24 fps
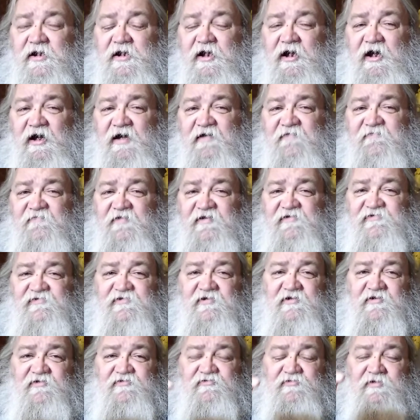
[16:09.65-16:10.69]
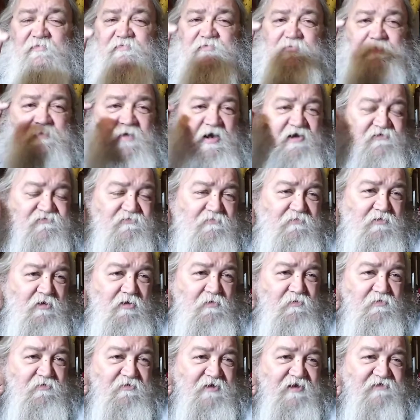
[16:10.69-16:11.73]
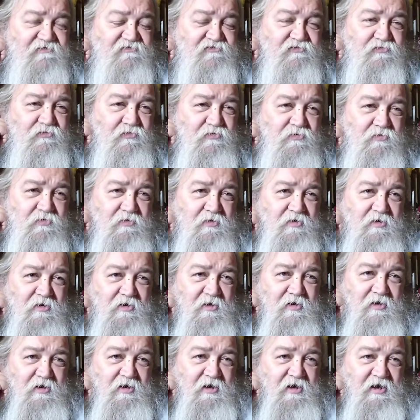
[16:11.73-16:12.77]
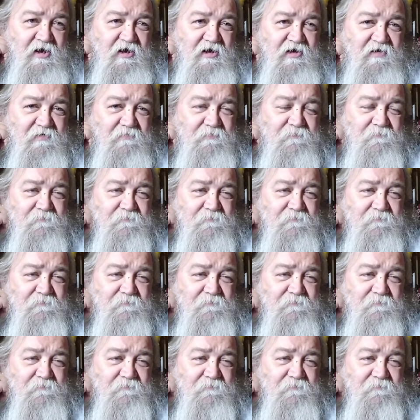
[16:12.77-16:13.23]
I'll have links in the description box along with links to uh,